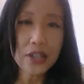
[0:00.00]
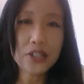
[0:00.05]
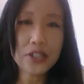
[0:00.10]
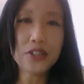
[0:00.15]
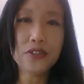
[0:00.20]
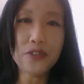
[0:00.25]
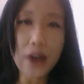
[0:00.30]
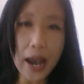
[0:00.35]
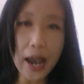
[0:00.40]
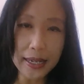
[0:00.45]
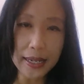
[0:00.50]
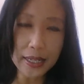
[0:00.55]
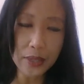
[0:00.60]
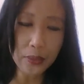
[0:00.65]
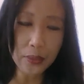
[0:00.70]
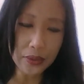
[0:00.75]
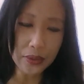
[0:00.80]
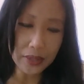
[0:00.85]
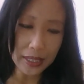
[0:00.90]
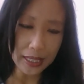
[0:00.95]

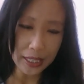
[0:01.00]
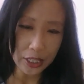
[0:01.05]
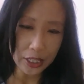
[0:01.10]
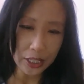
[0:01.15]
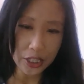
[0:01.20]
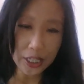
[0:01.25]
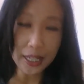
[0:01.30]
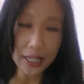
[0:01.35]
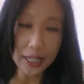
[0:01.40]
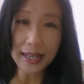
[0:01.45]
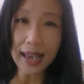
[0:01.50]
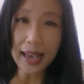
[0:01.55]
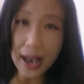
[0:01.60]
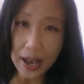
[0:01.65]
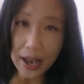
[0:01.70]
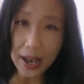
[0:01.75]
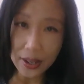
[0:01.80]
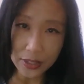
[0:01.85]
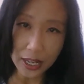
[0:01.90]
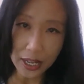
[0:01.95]
divining with the I Ching
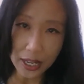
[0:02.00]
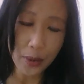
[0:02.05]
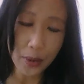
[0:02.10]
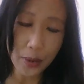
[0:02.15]
as a